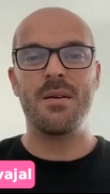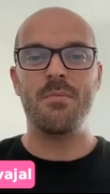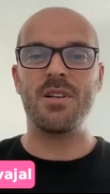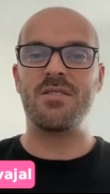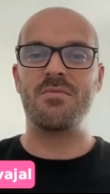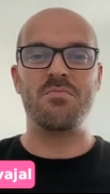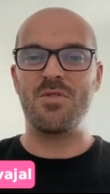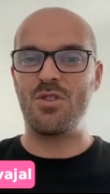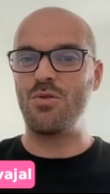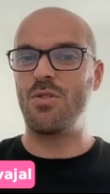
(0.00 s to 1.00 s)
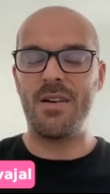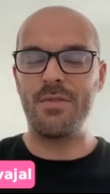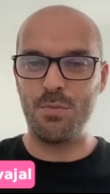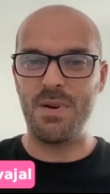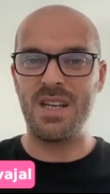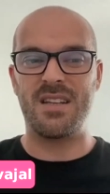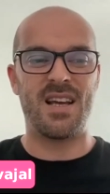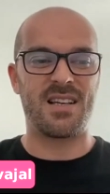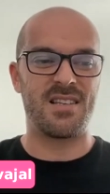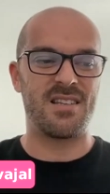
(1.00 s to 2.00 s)
but you don't have to pay any
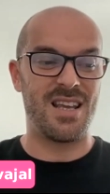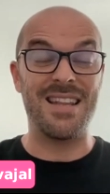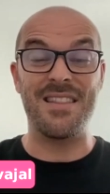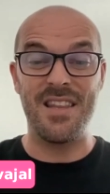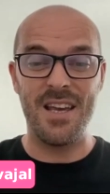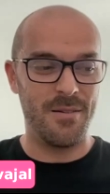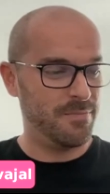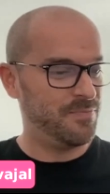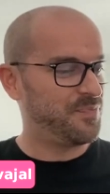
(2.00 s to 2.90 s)
taxes. And then